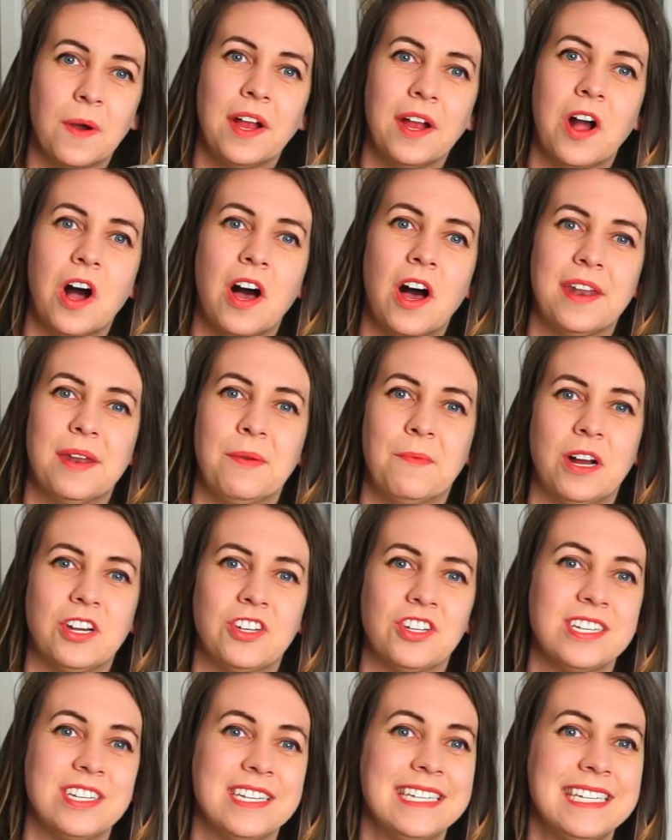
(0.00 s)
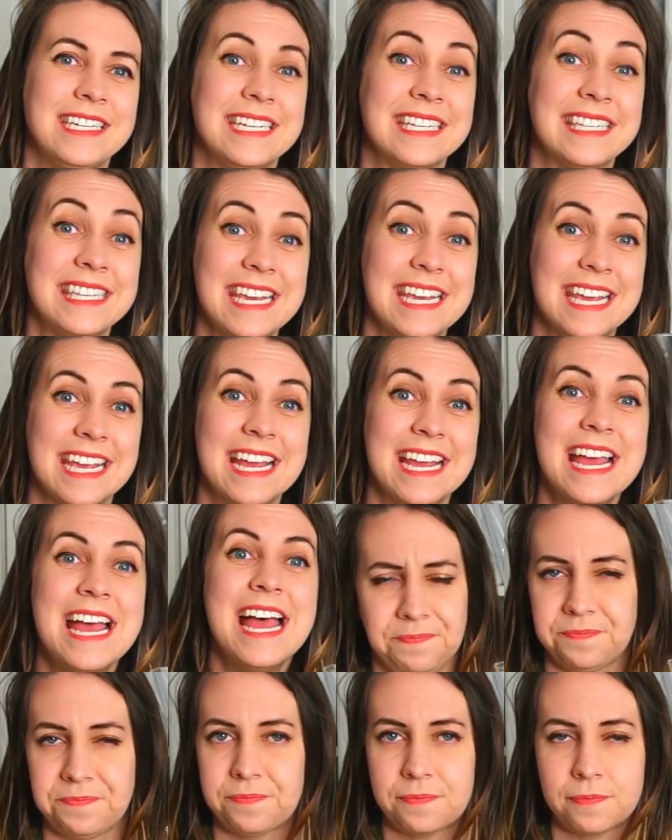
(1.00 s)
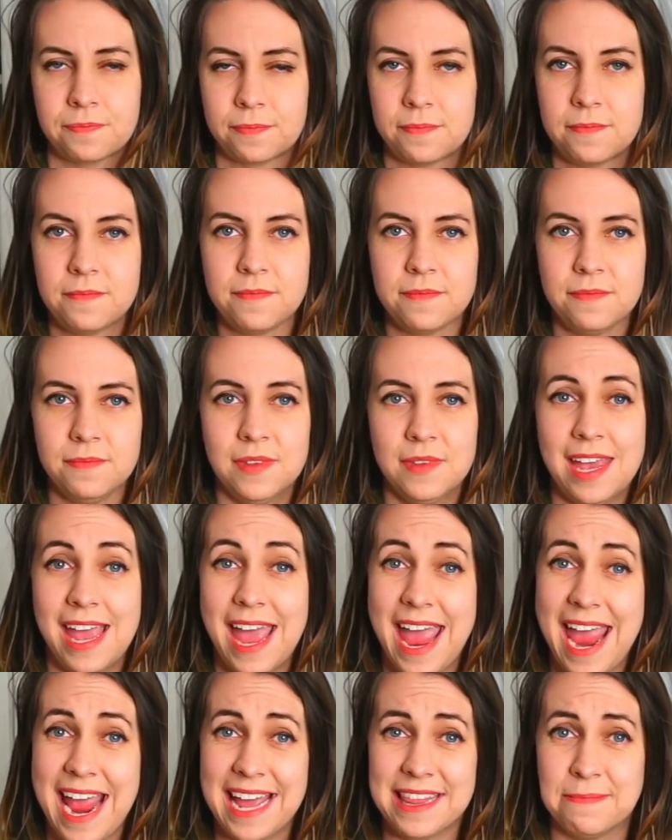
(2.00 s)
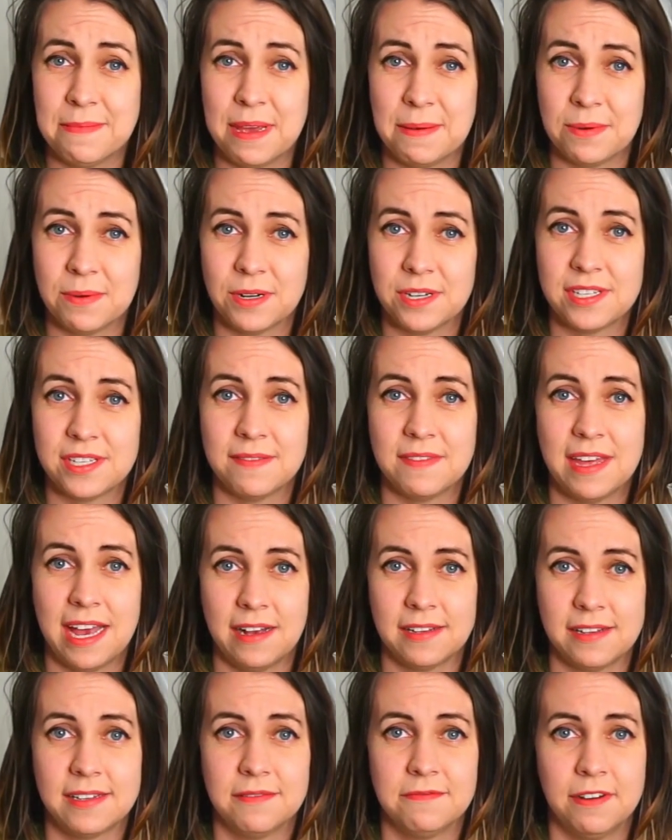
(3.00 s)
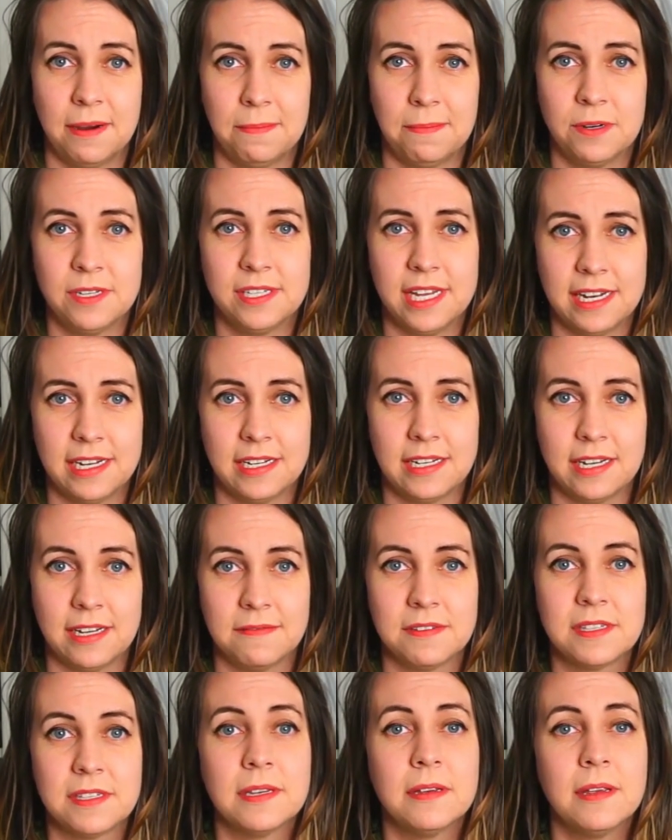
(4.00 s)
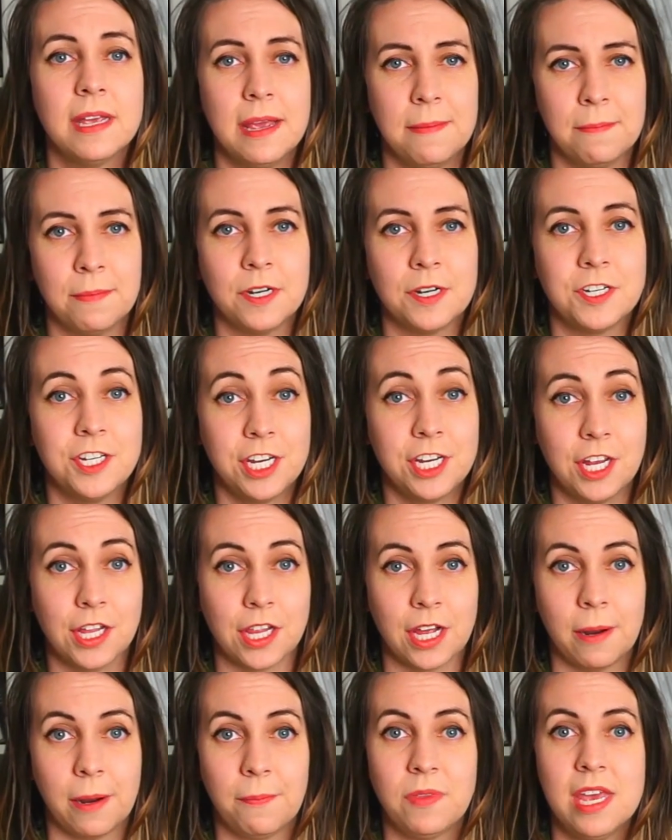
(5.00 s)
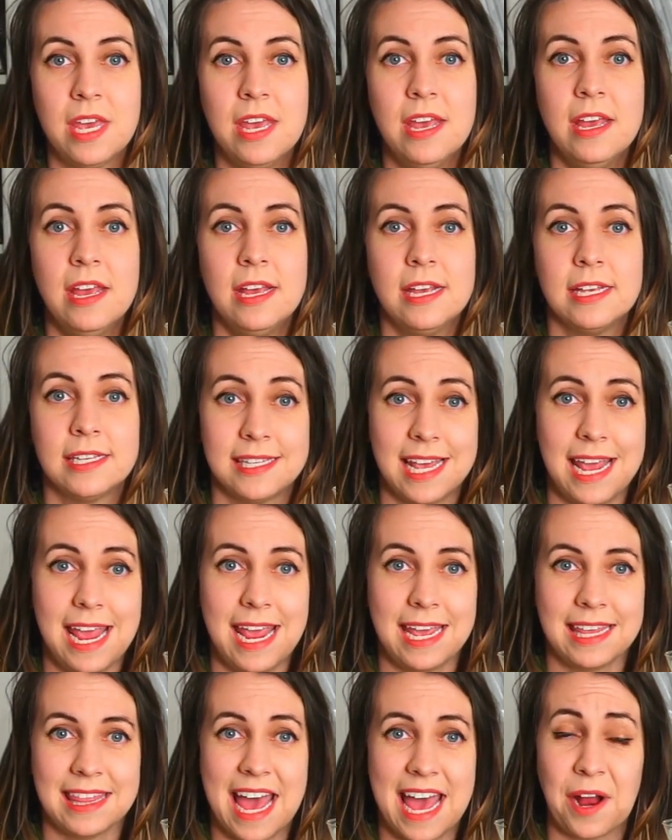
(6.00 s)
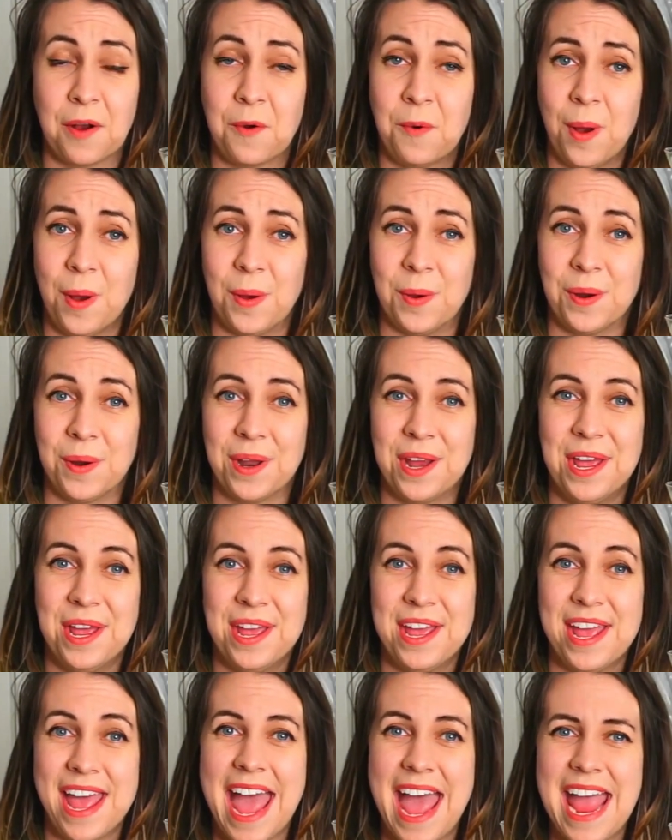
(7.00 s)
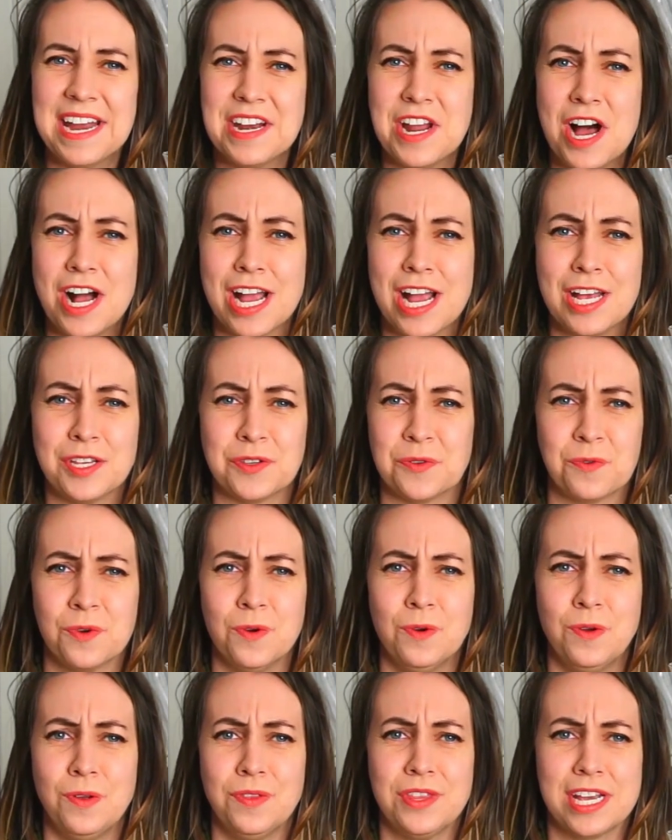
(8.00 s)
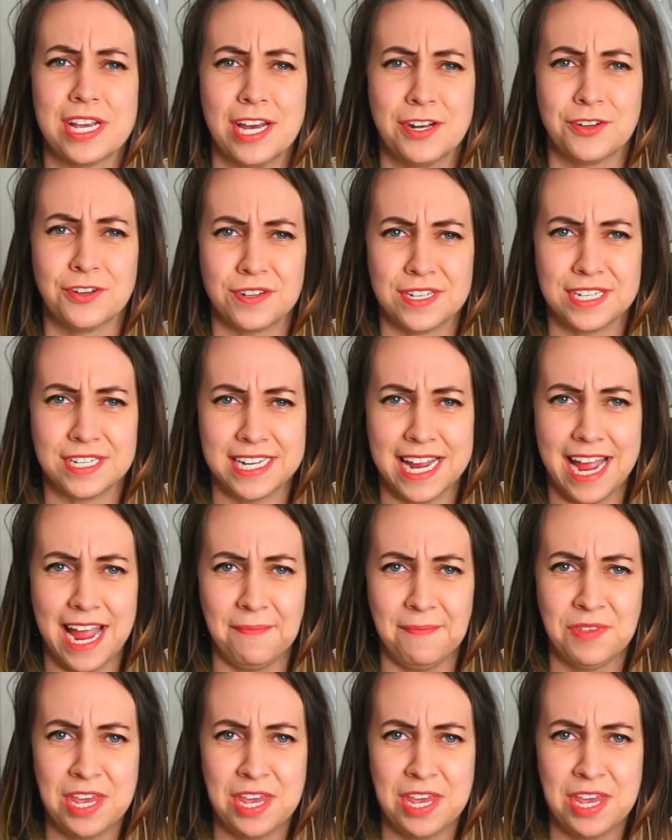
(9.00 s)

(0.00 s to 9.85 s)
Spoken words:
on in Washington, D.C., and the members of the House of Representatives in particular, saying that, quote, "Eggnog has ruled the country today.